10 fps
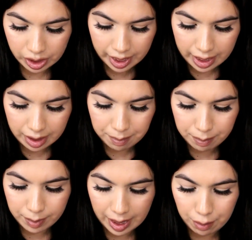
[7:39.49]
look at
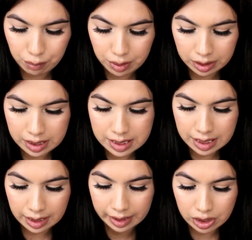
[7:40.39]
it, but I really
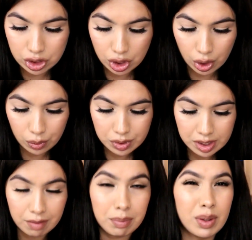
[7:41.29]
did like the
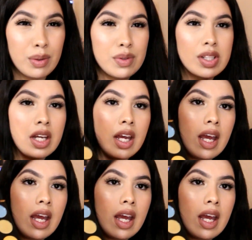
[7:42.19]
tones of blues